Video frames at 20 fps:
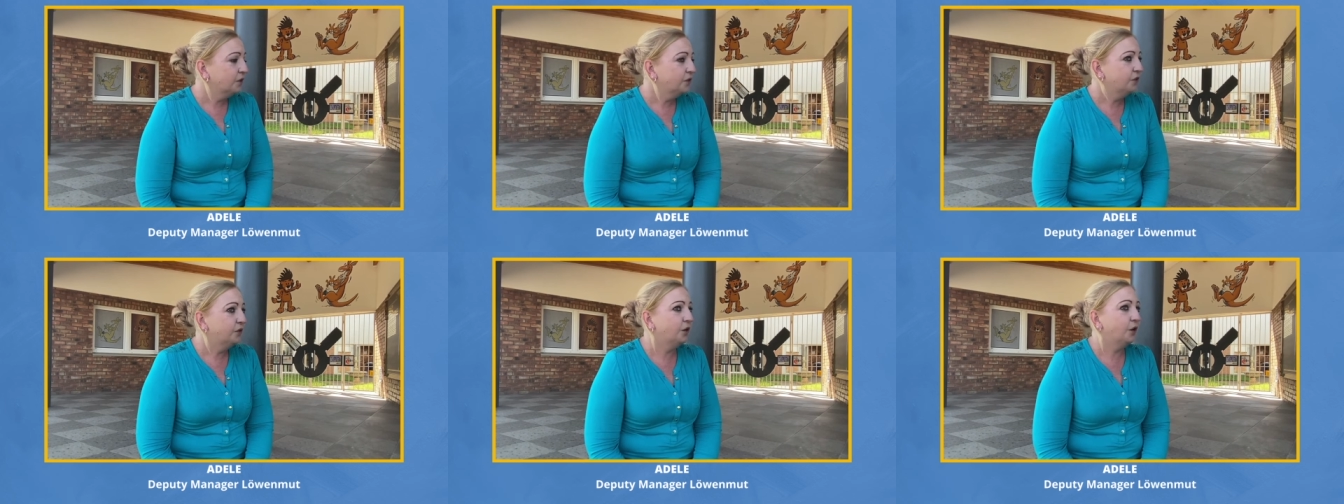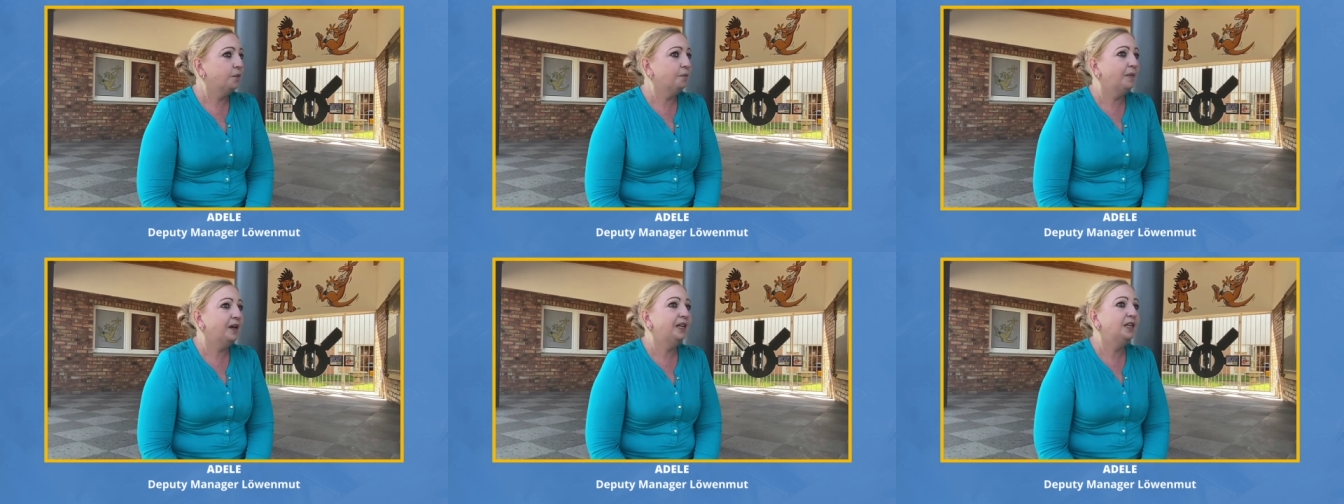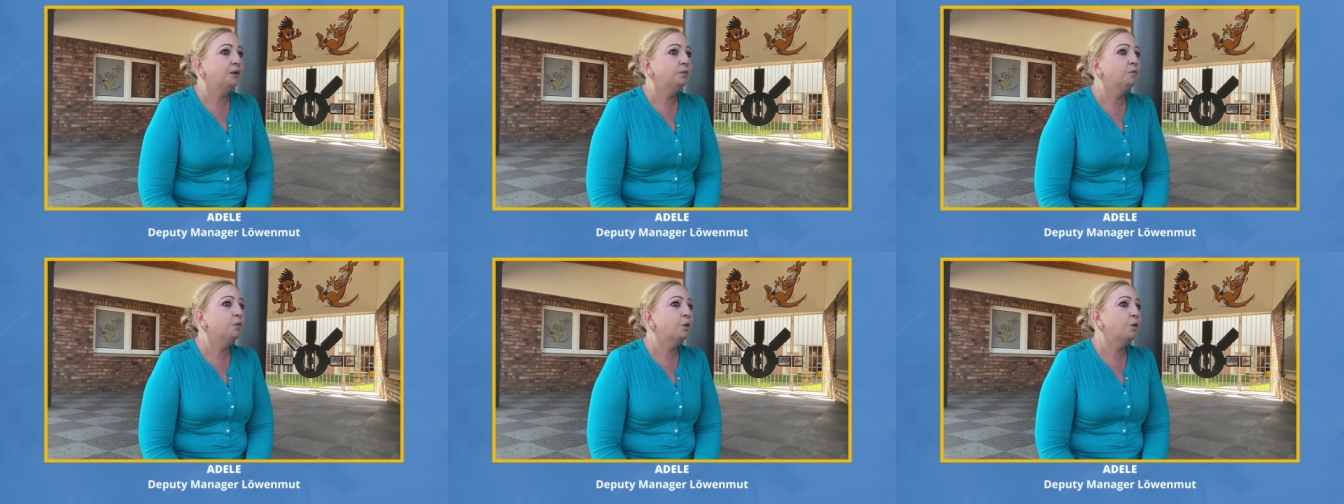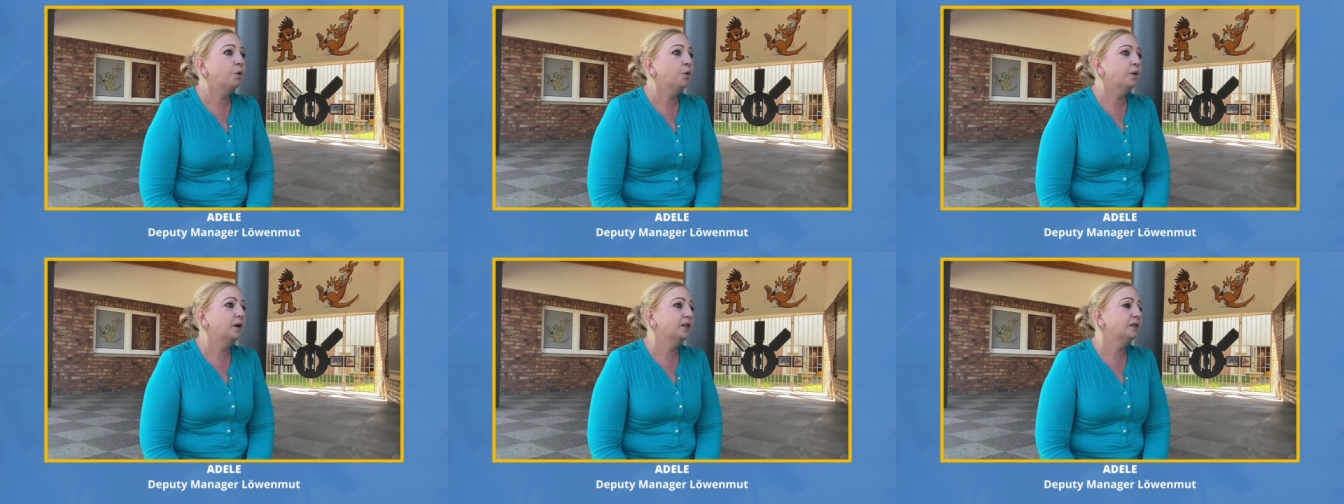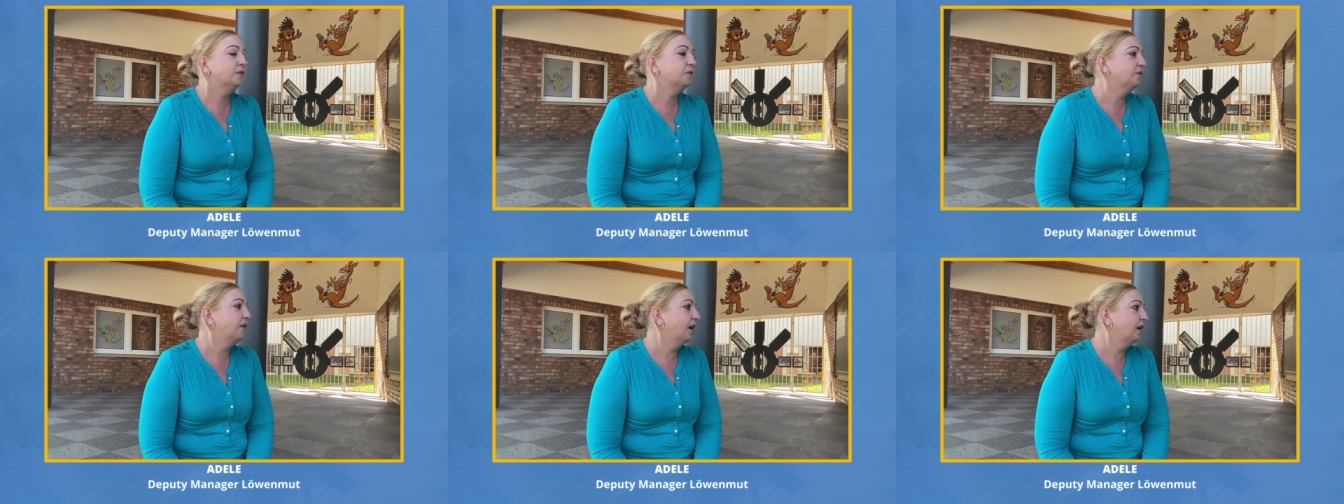So many more
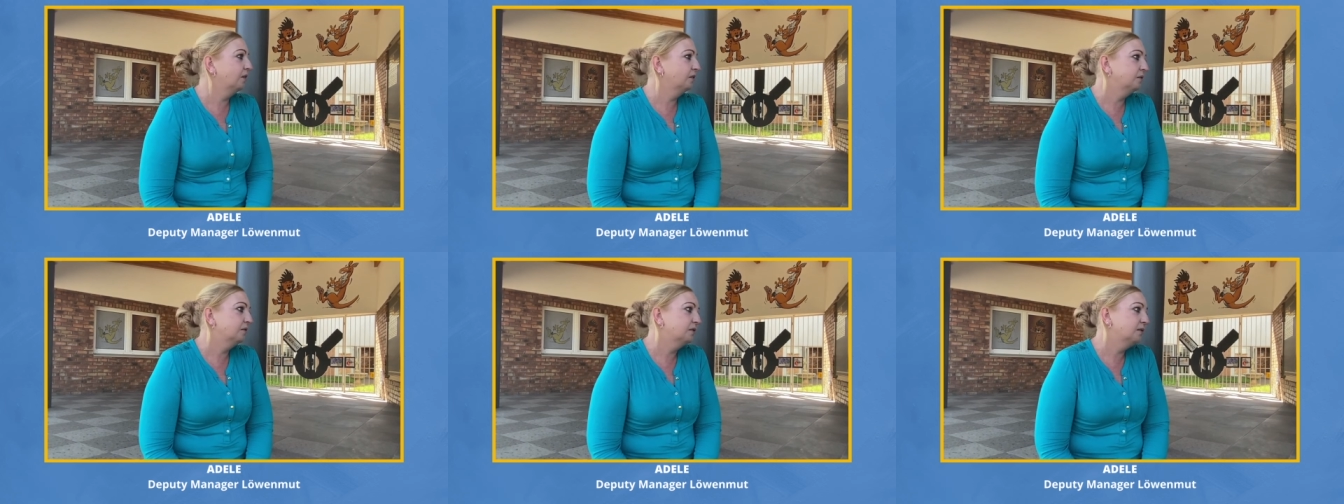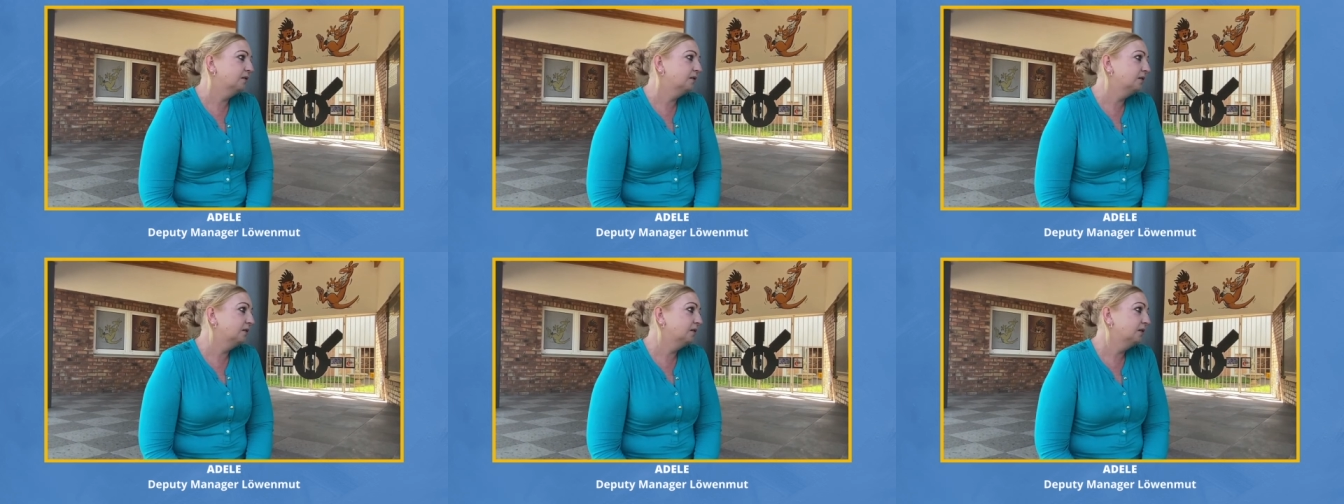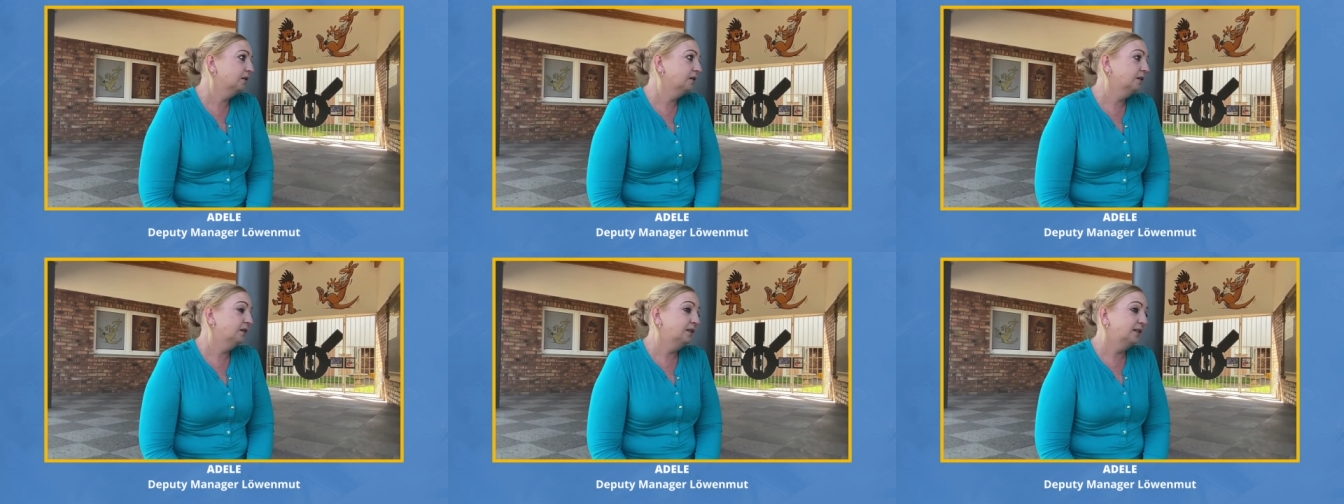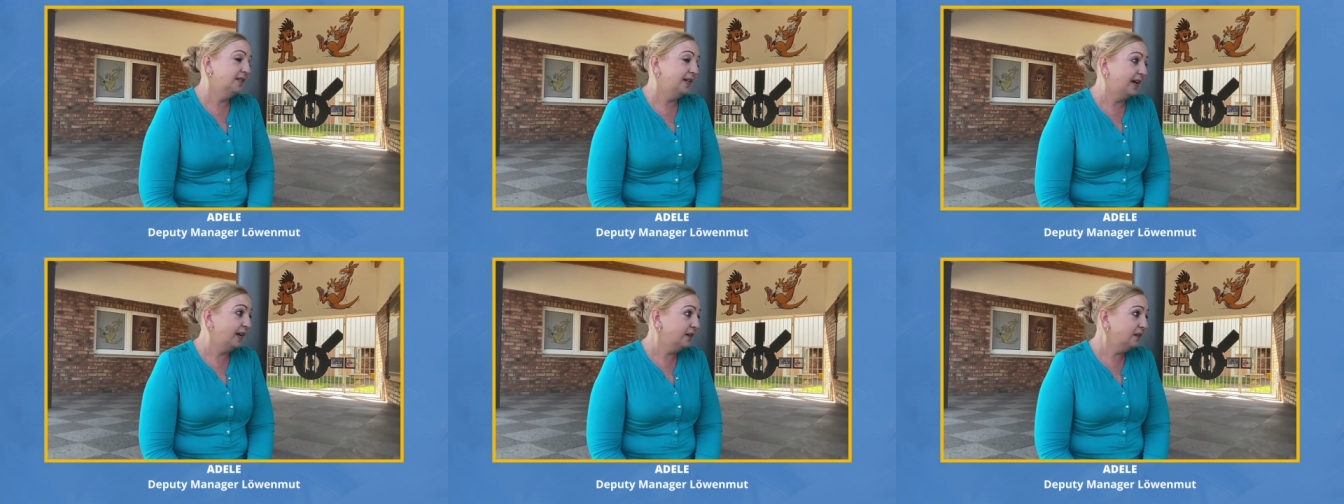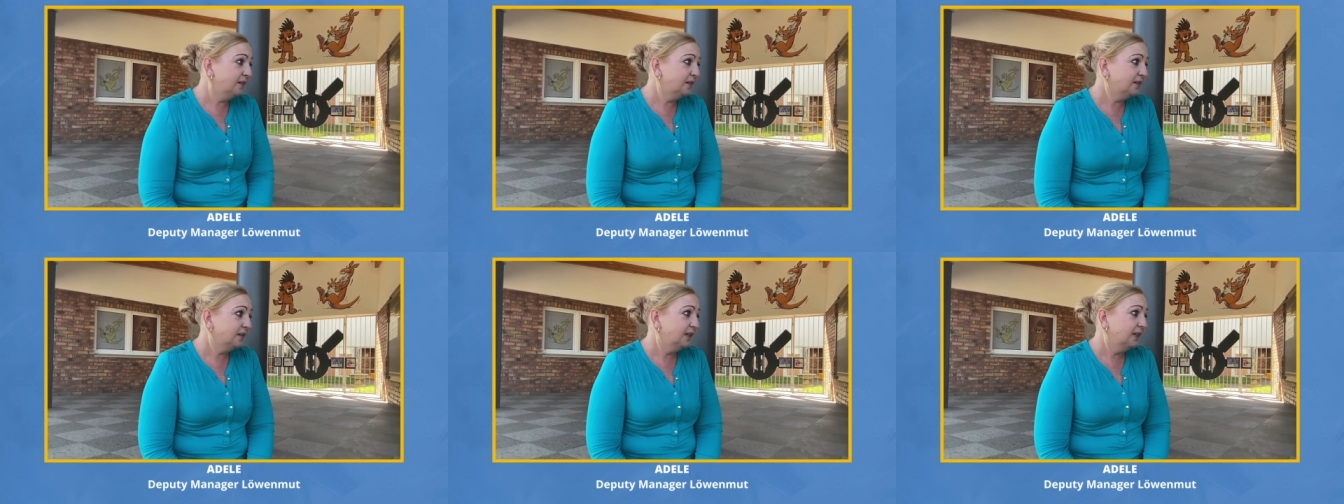is found
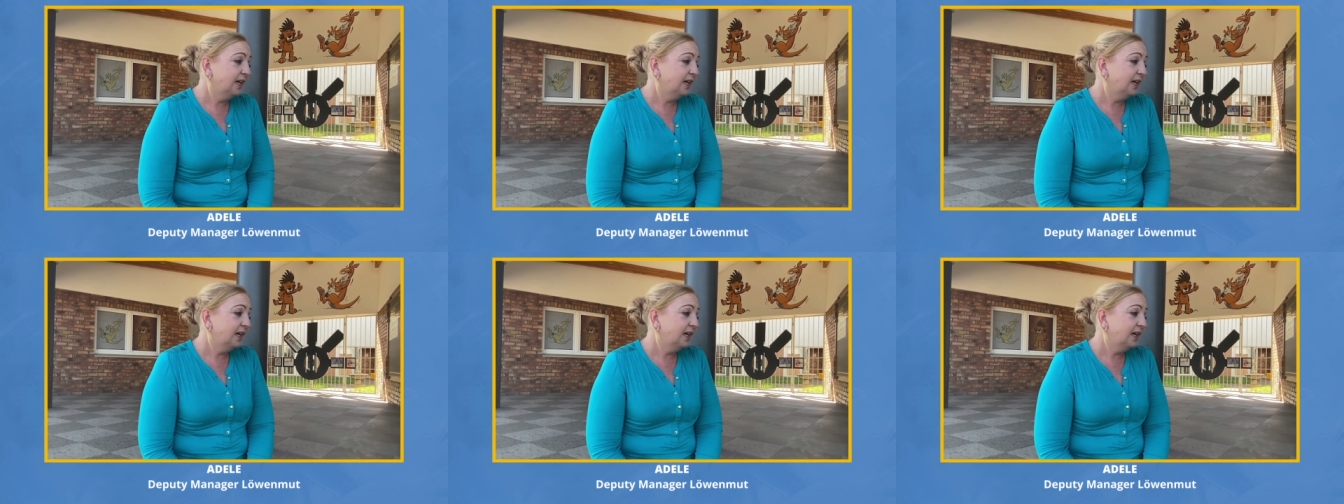dead,